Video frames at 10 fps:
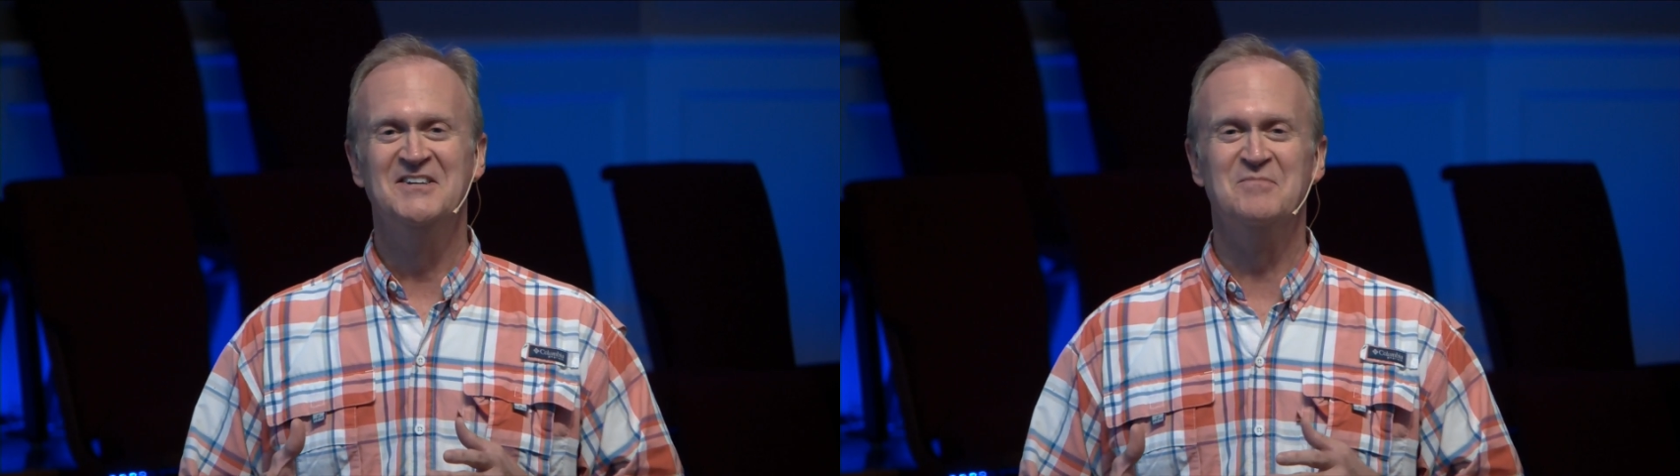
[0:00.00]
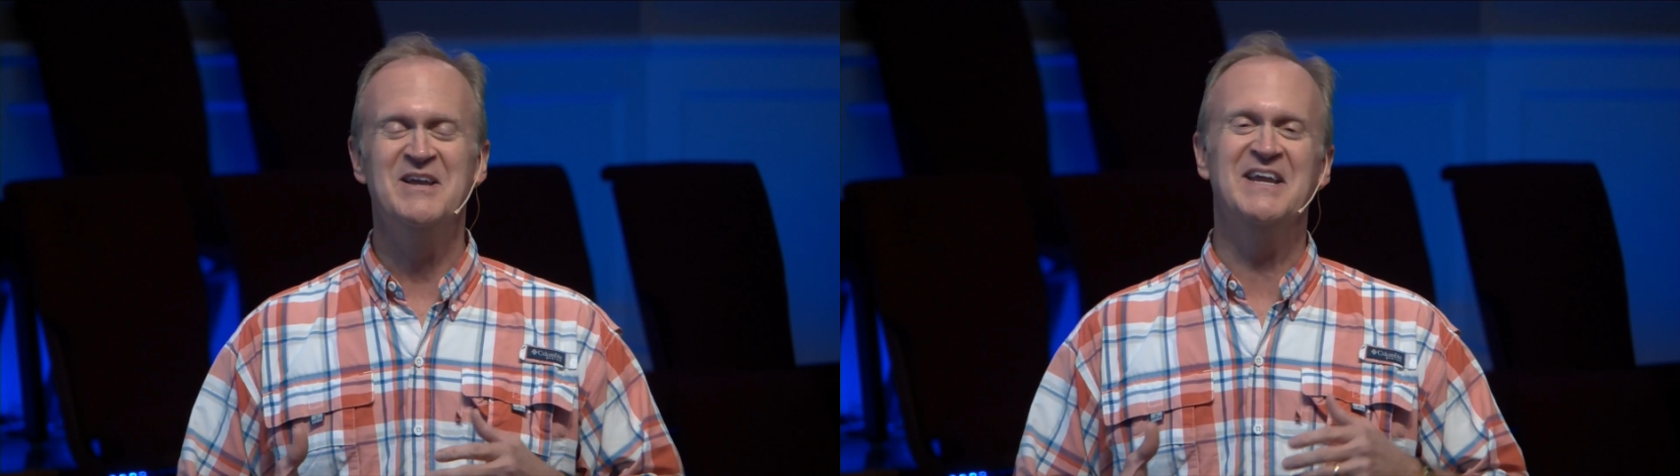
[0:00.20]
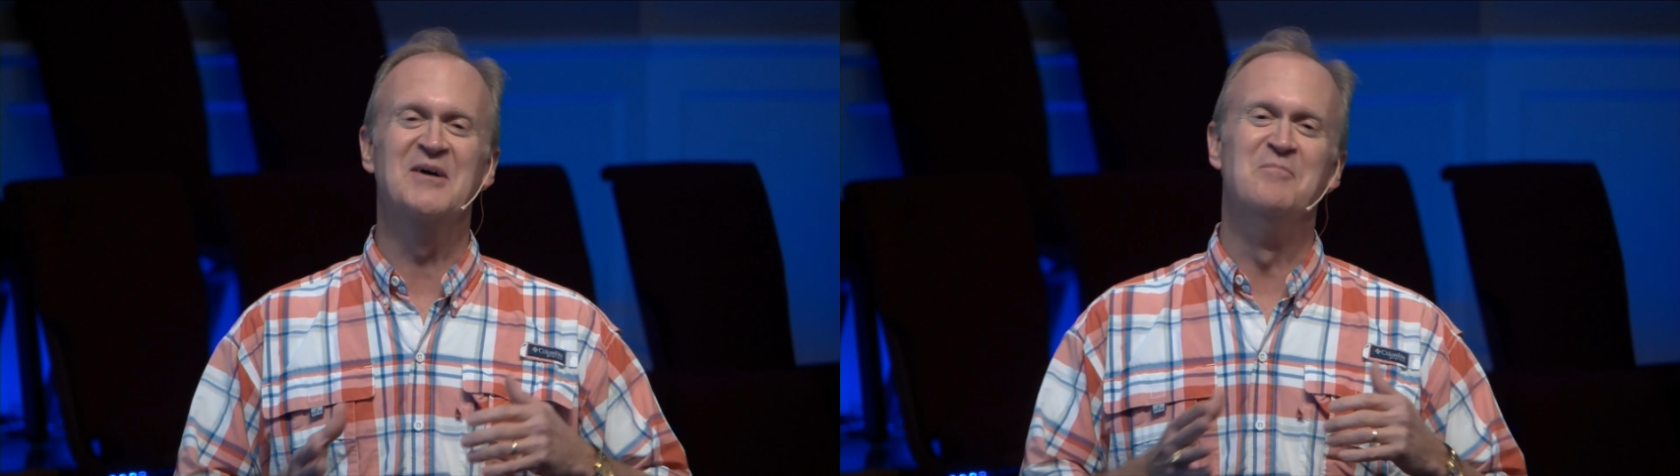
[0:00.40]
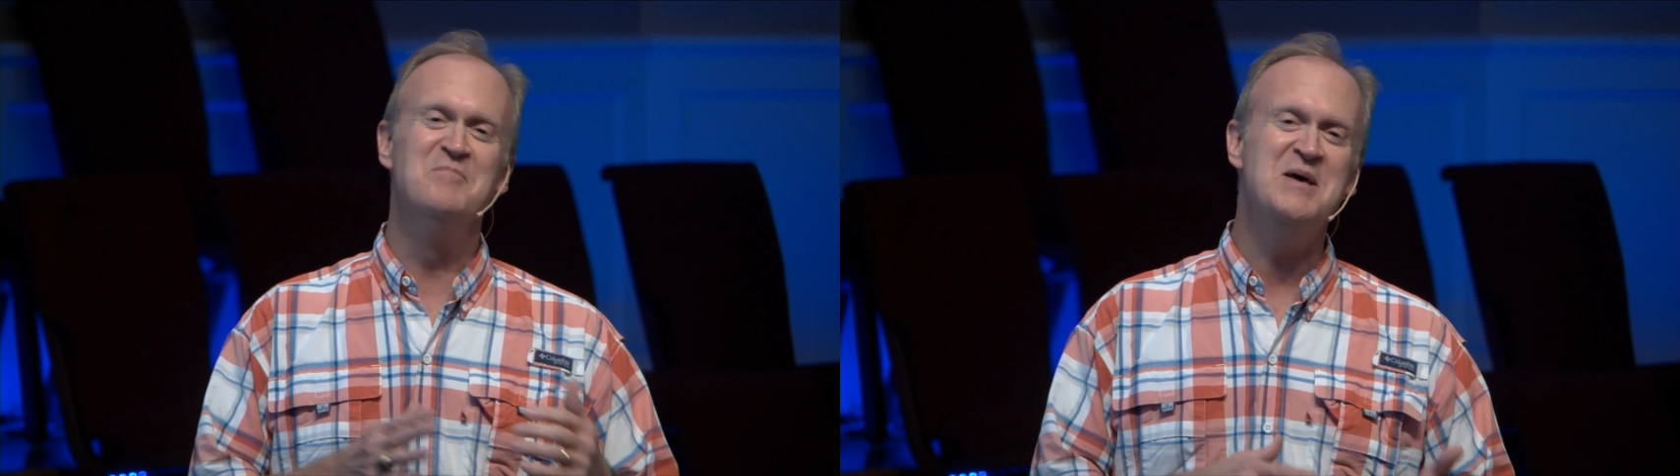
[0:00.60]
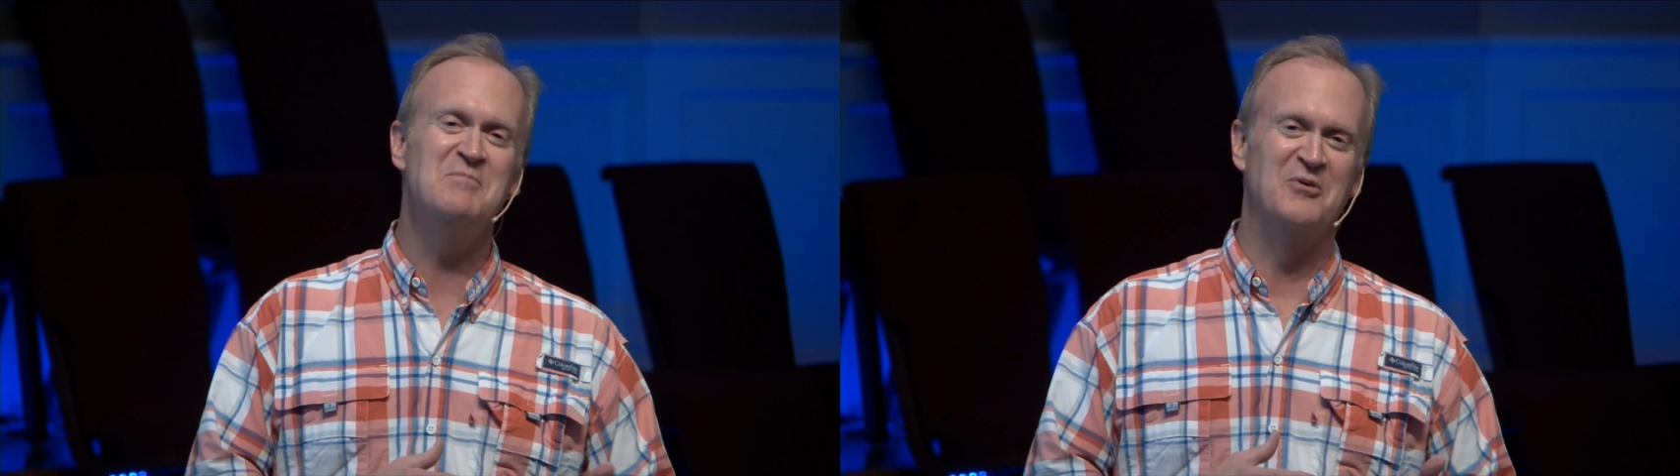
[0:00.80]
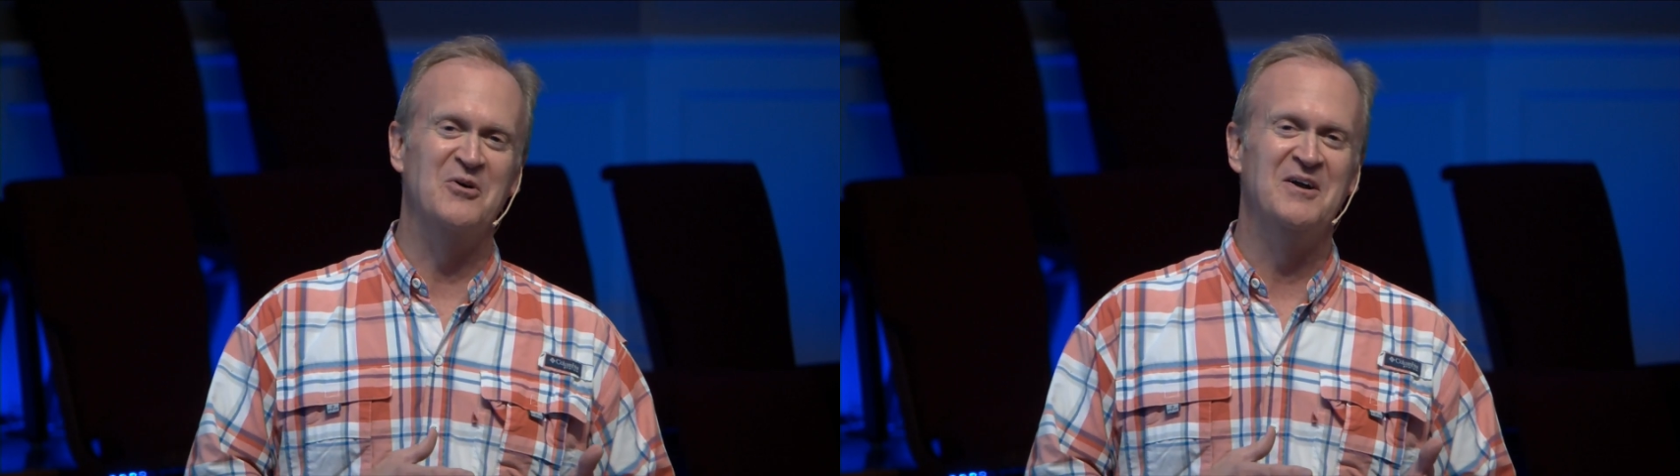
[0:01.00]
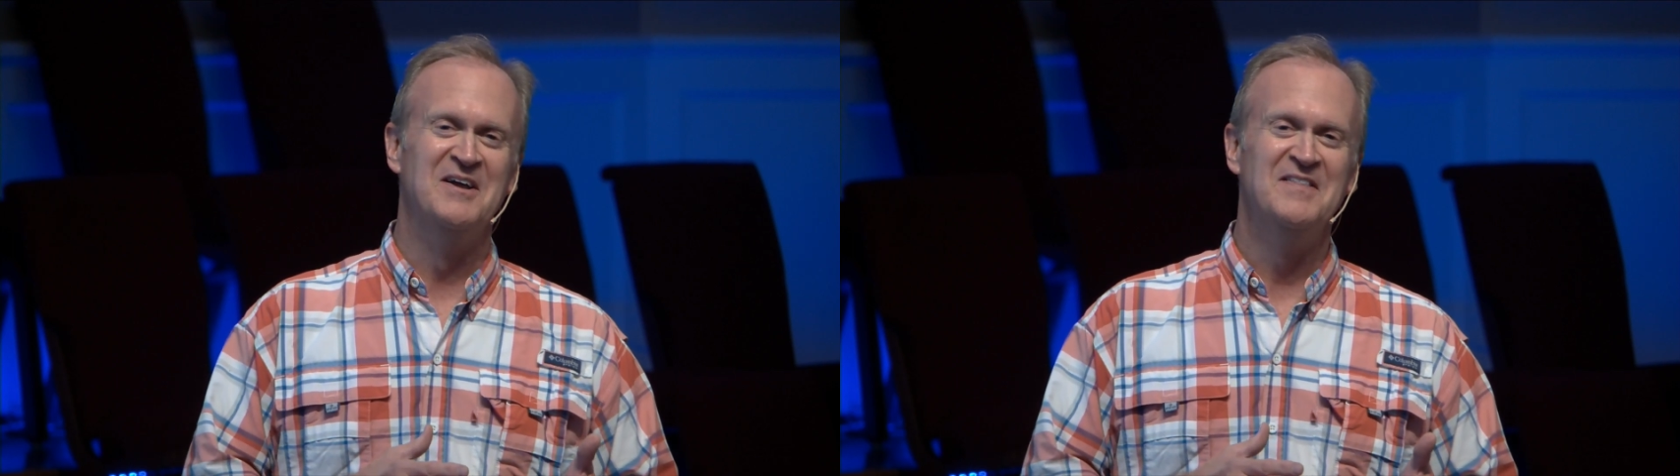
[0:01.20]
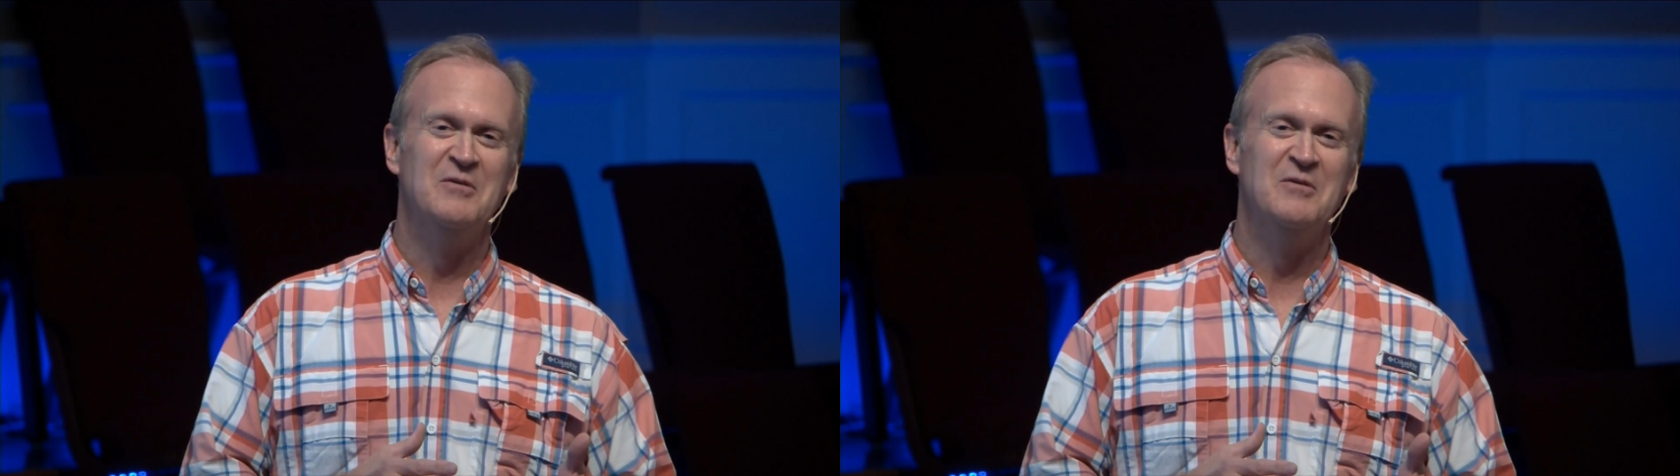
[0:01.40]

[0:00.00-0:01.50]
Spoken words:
to being a member,